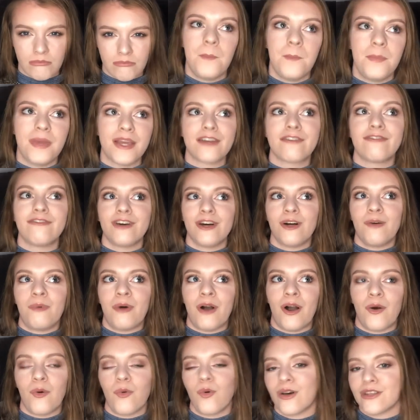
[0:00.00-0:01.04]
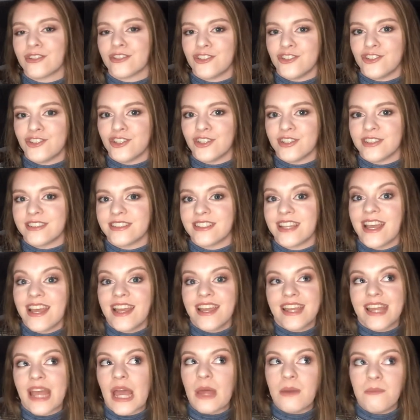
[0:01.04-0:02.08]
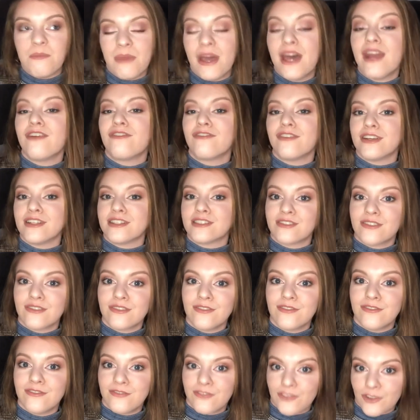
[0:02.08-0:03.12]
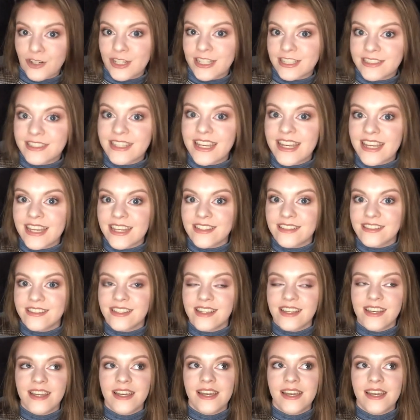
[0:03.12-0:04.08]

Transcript: Mick Philpott wasn't just getting benefits for his kids,